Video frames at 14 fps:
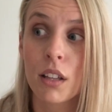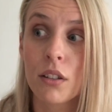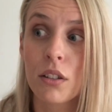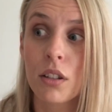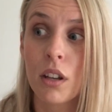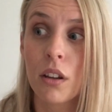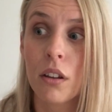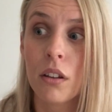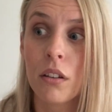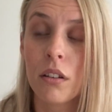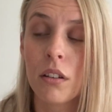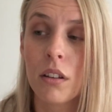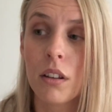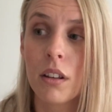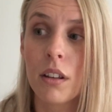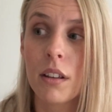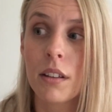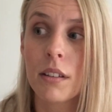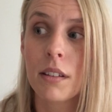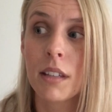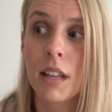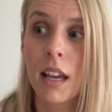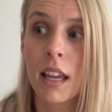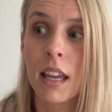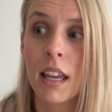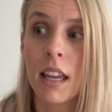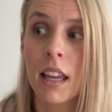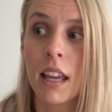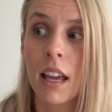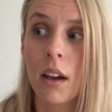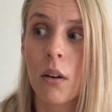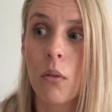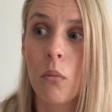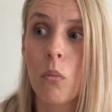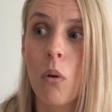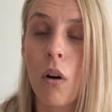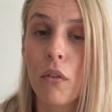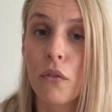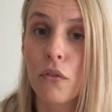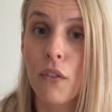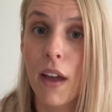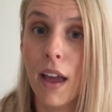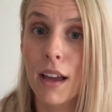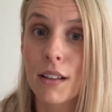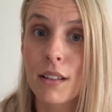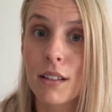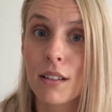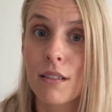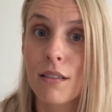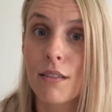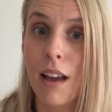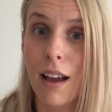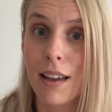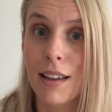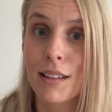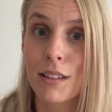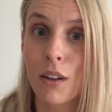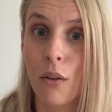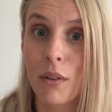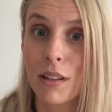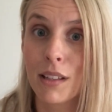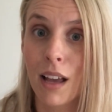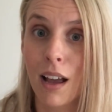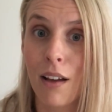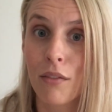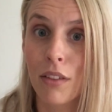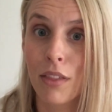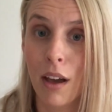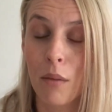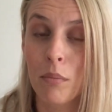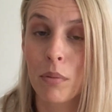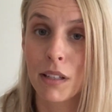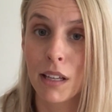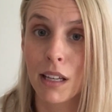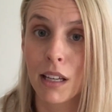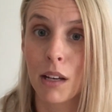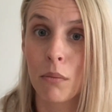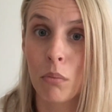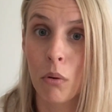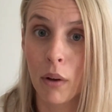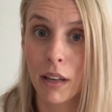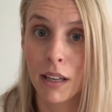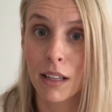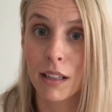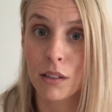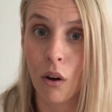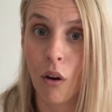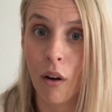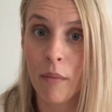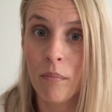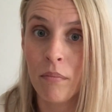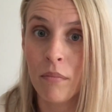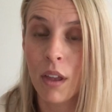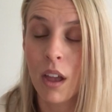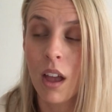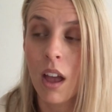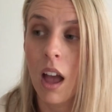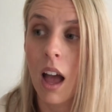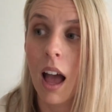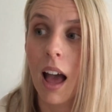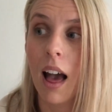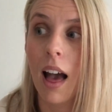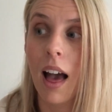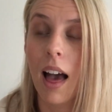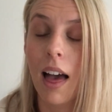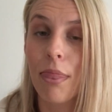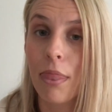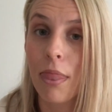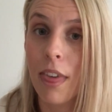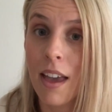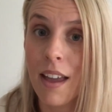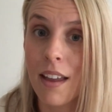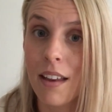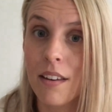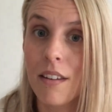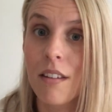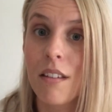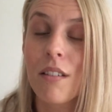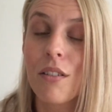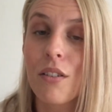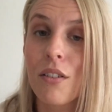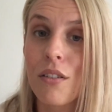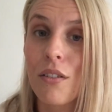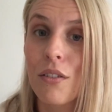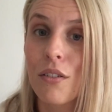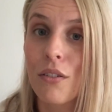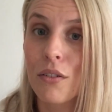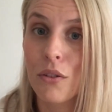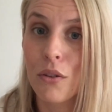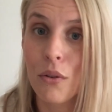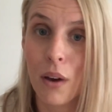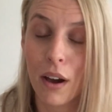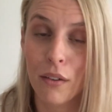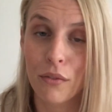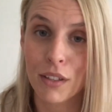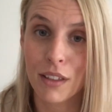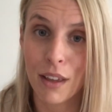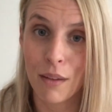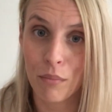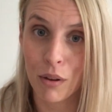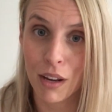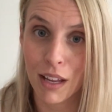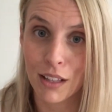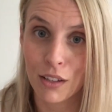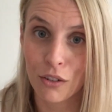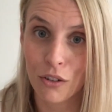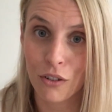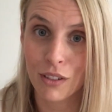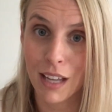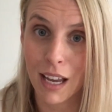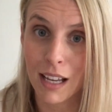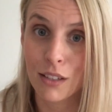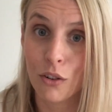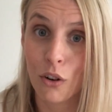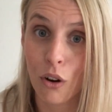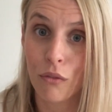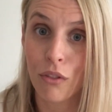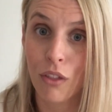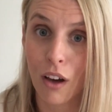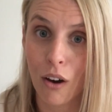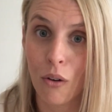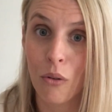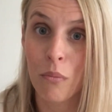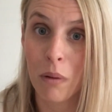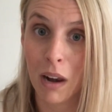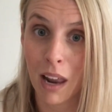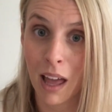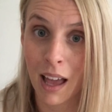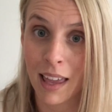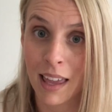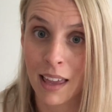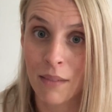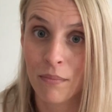to say what effect that is going to have at that particular point in time. And then you have to then put it into context of the whole play.